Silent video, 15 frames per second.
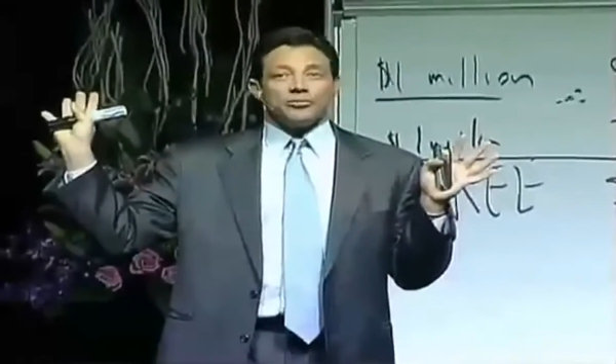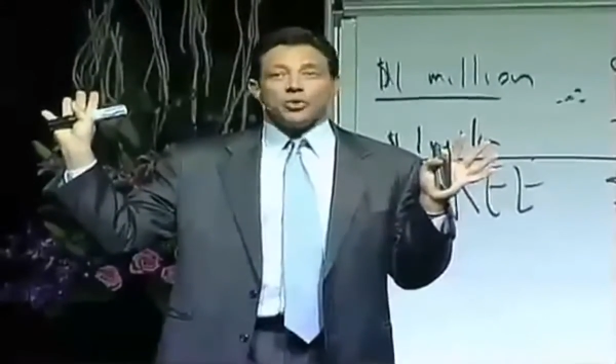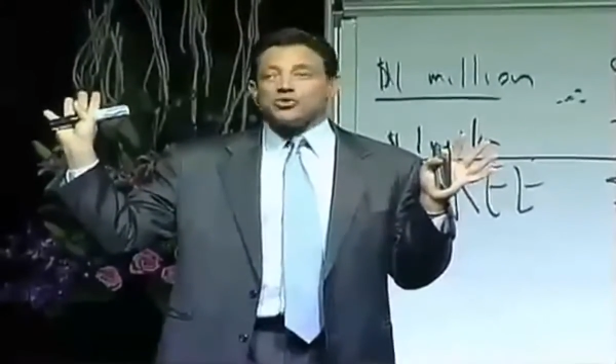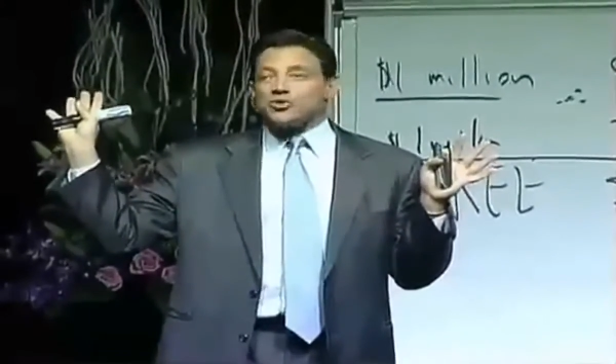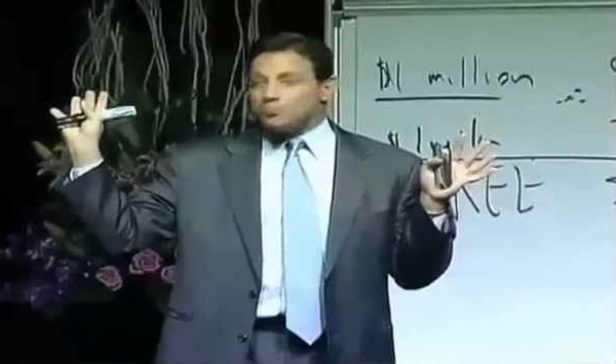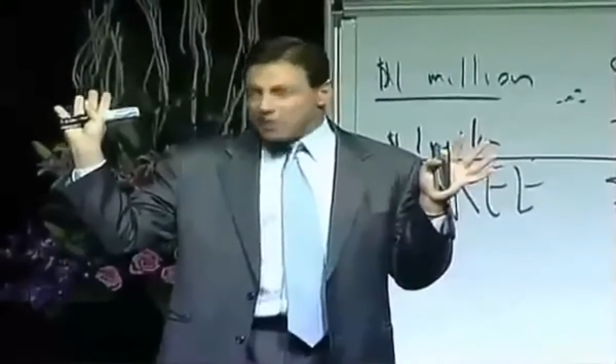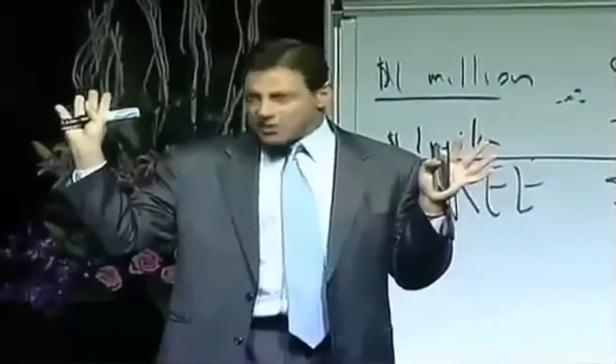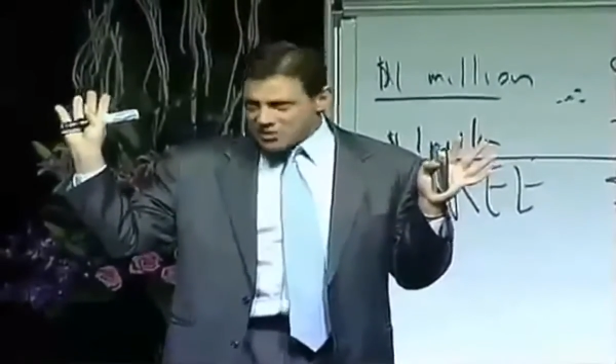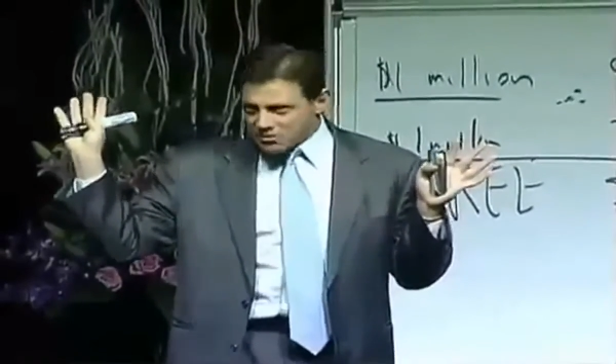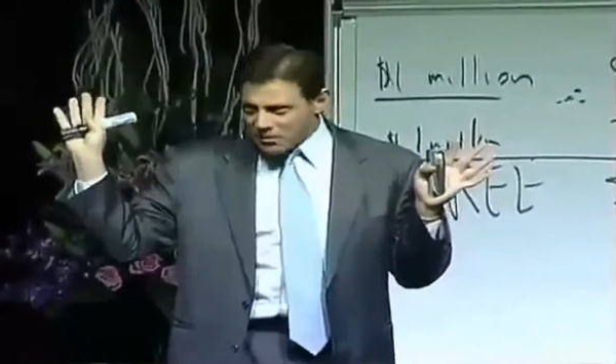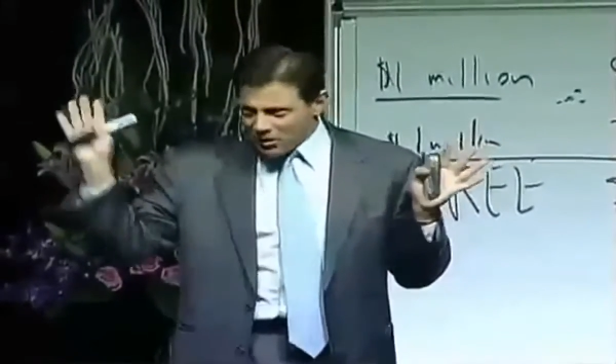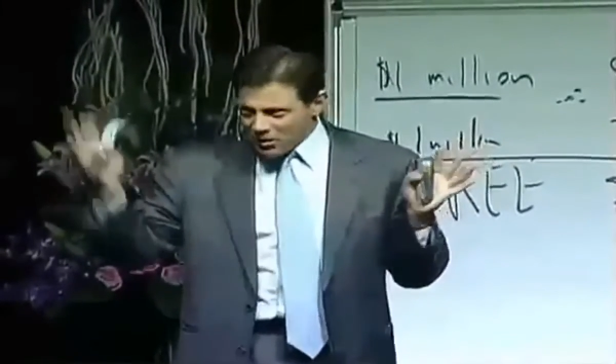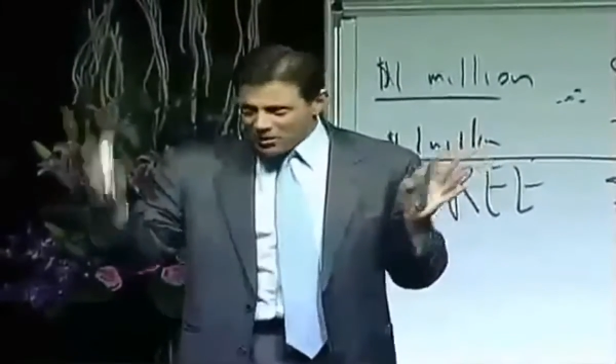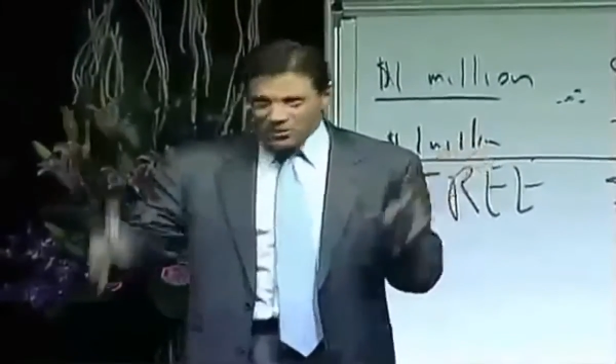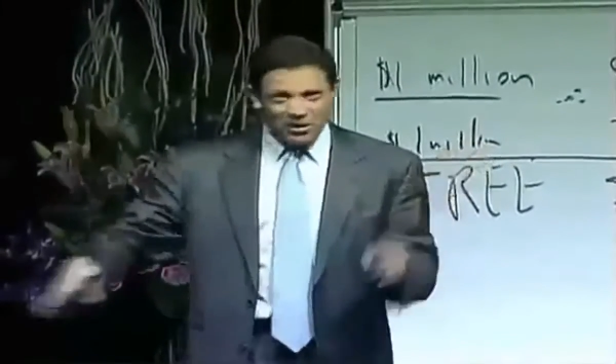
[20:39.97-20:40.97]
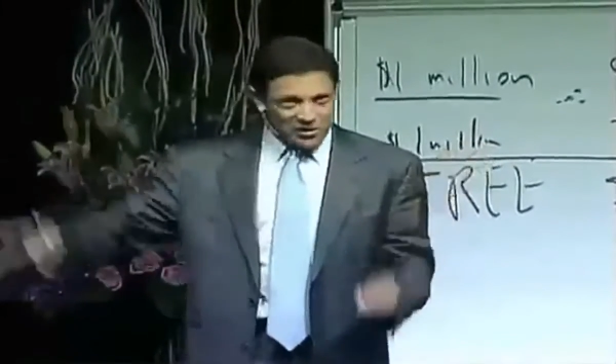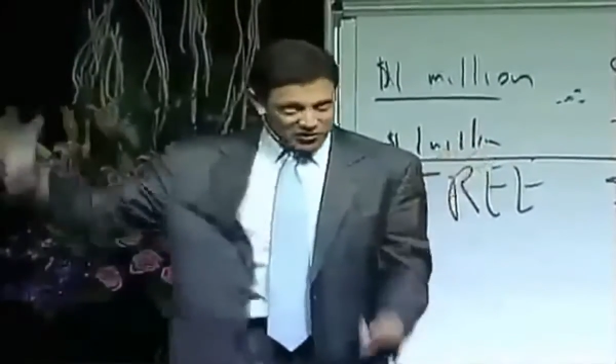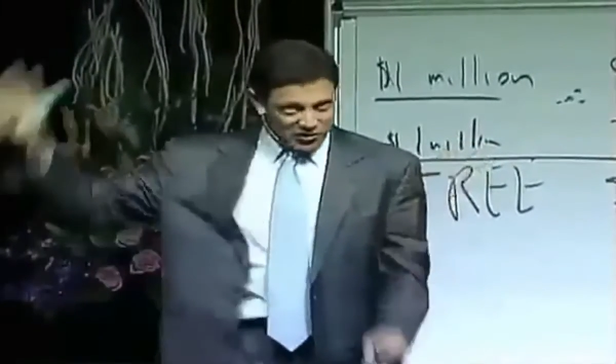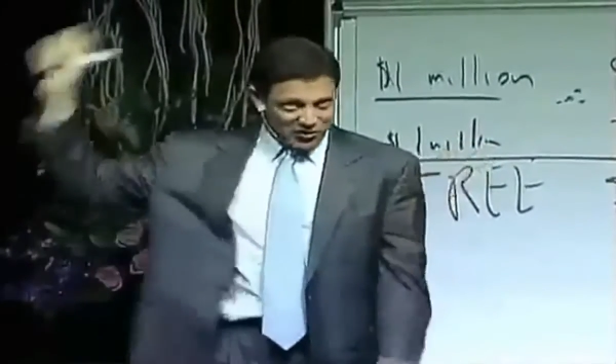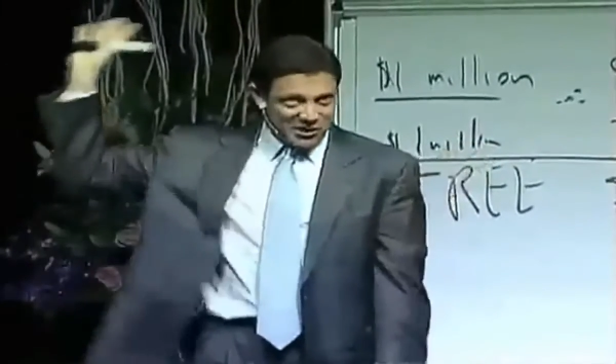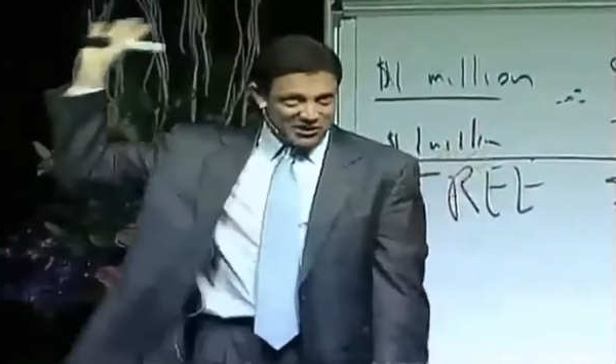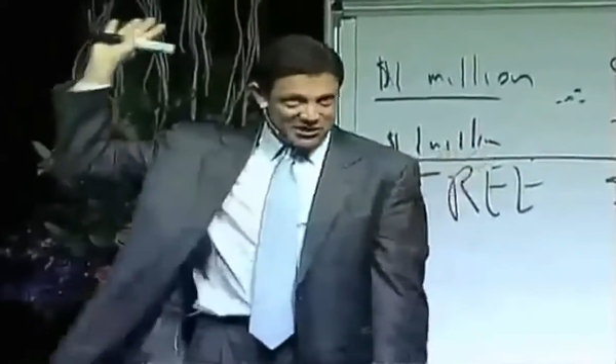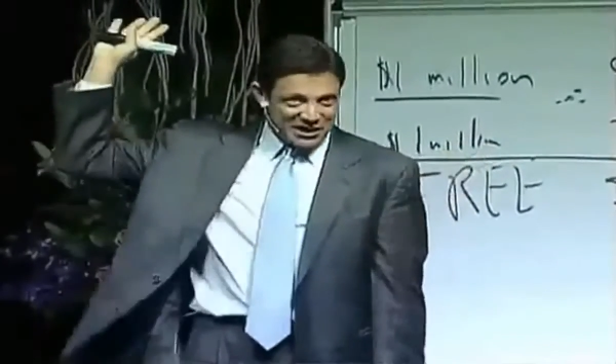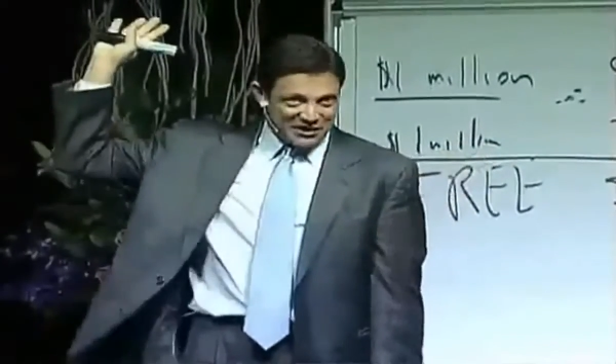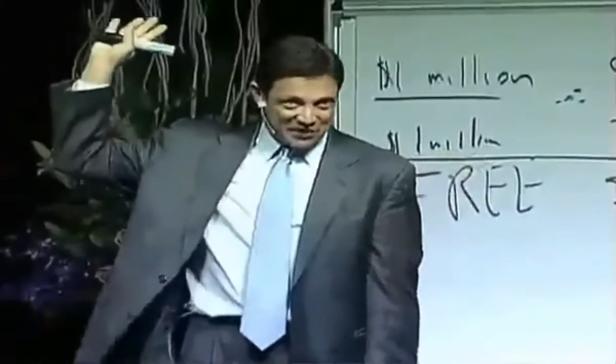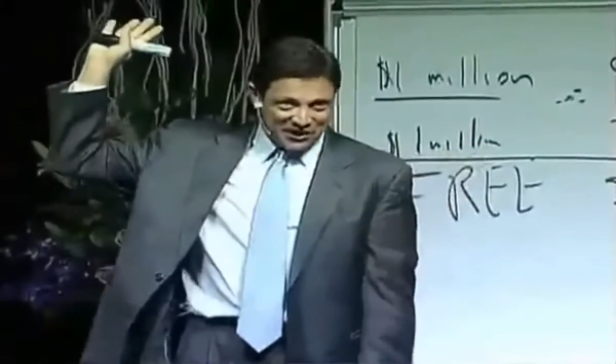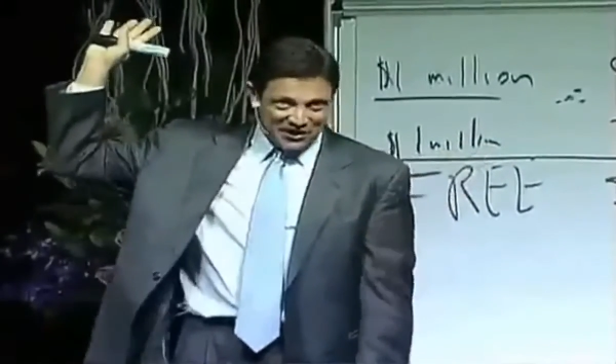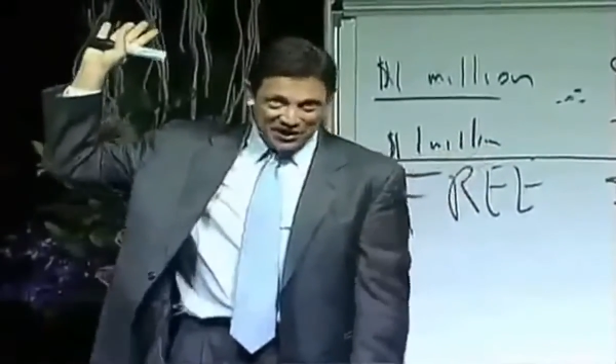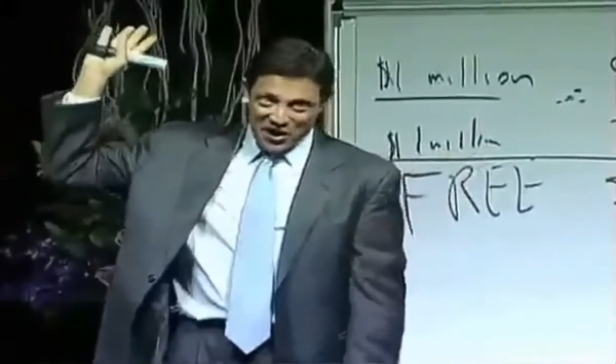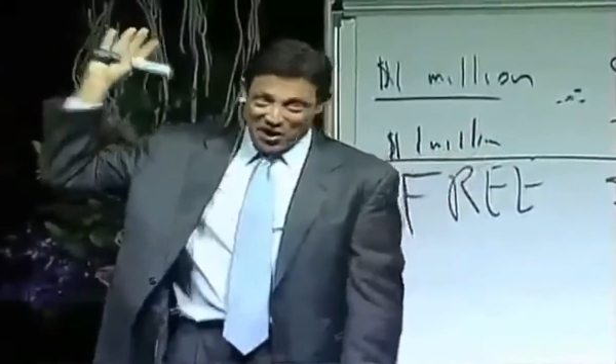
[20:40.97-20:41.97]
Who's in business, by the way? You know that's a great thing,
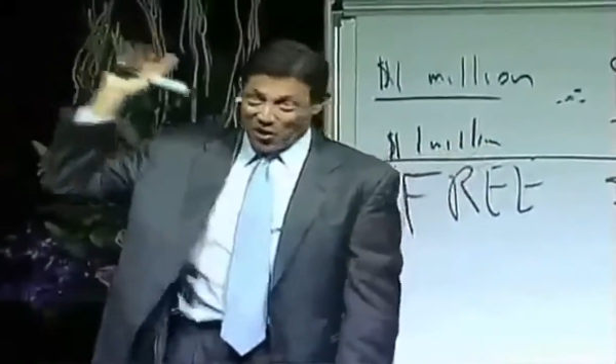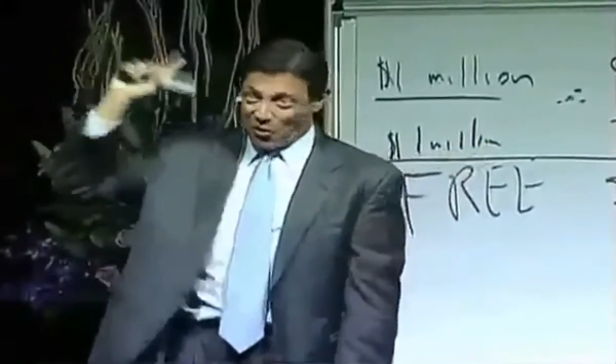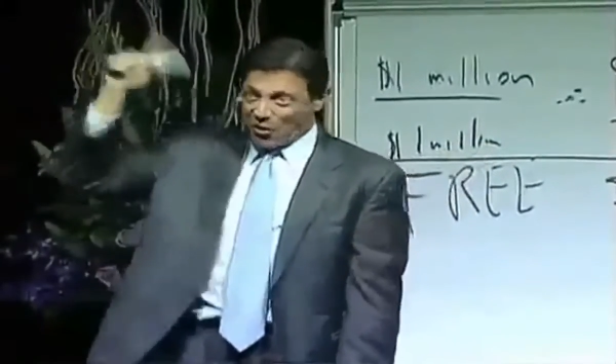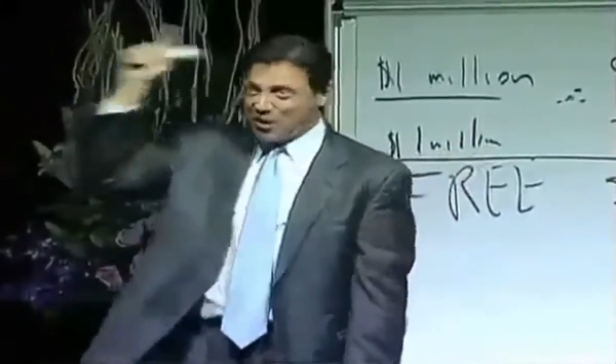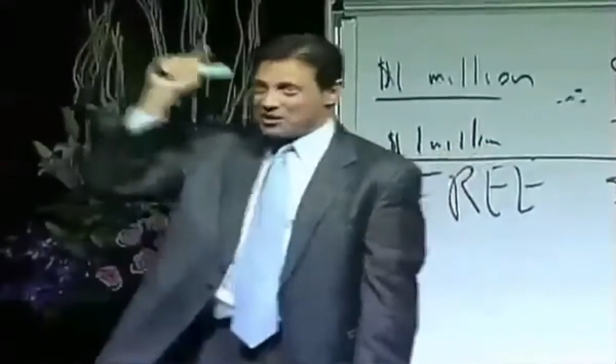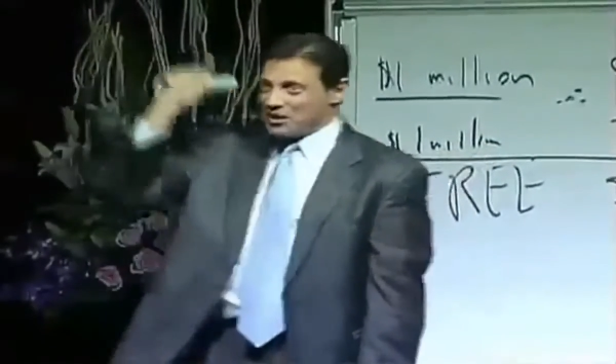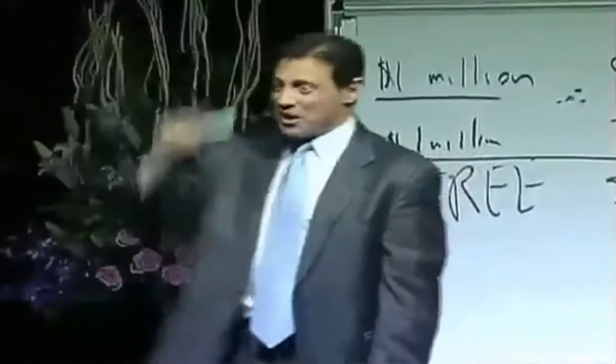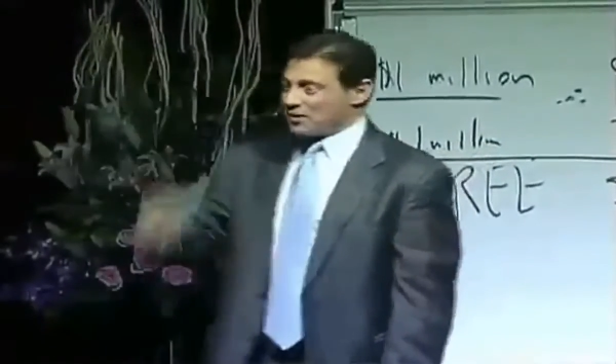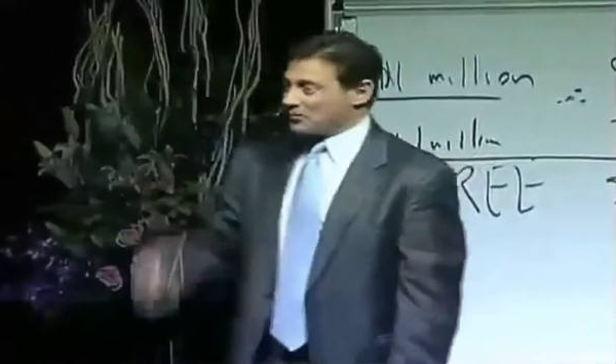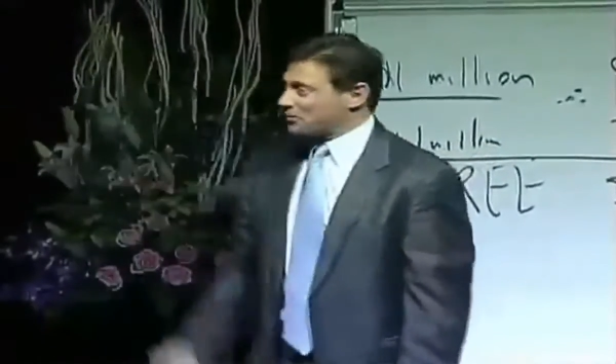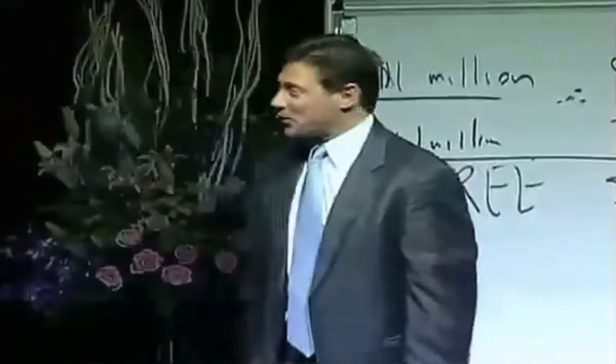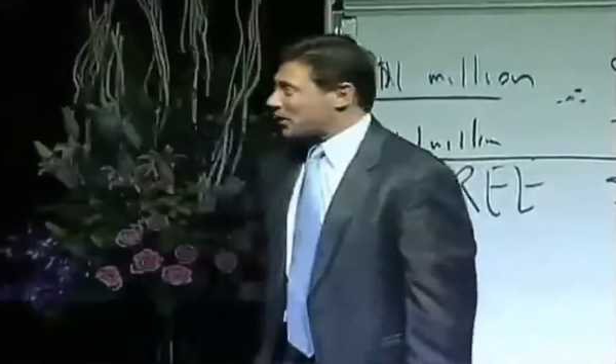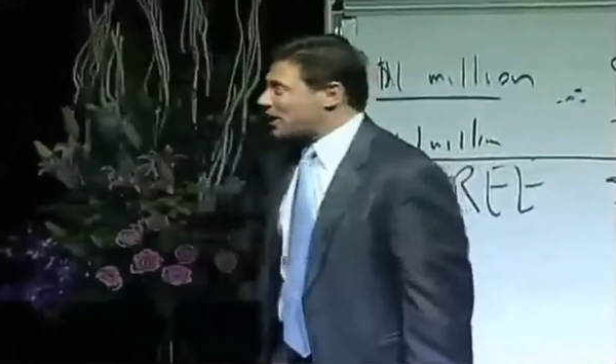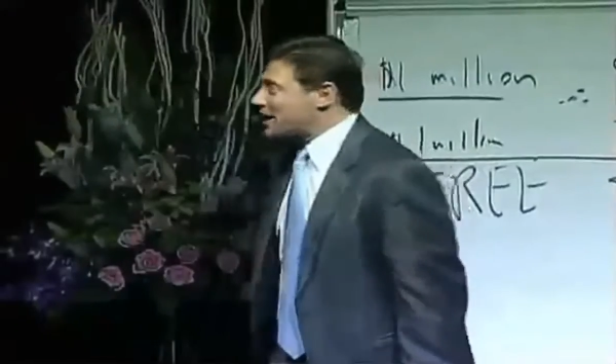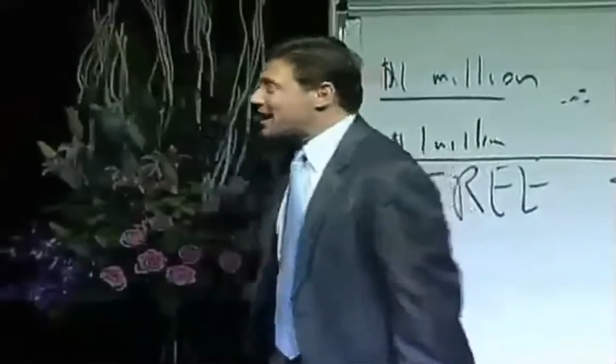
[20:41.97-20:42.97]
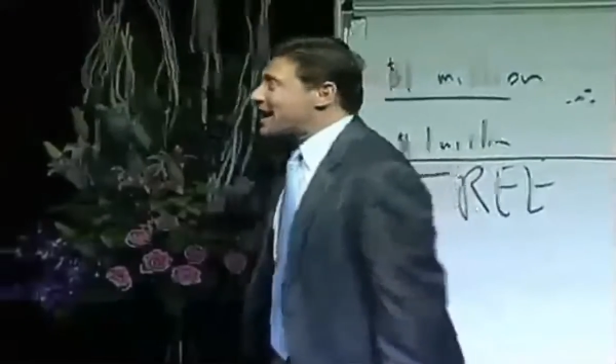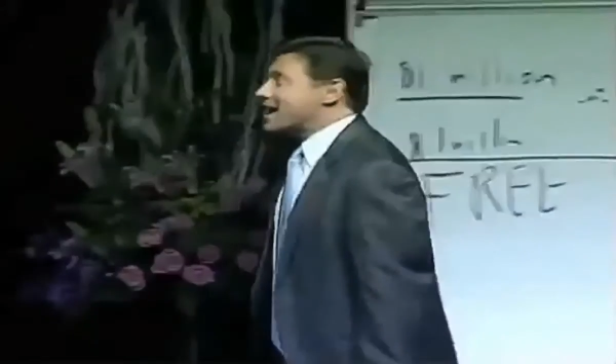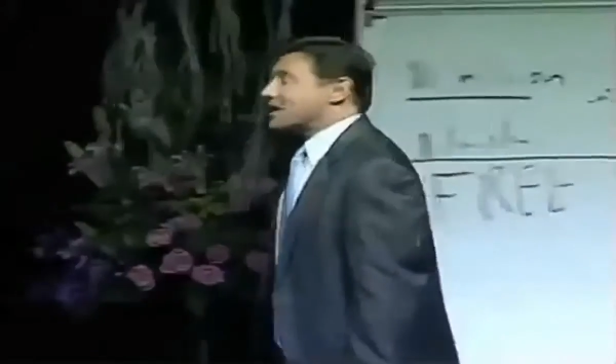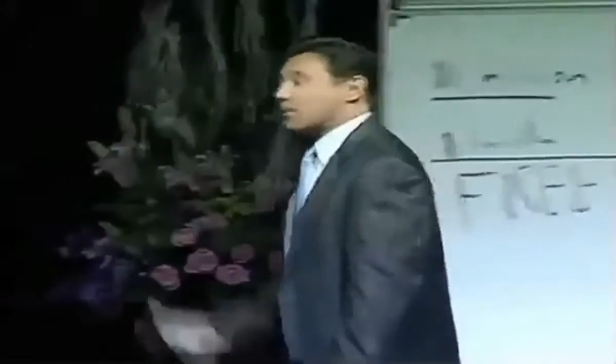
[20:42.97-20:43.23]
right? Great thing, okay?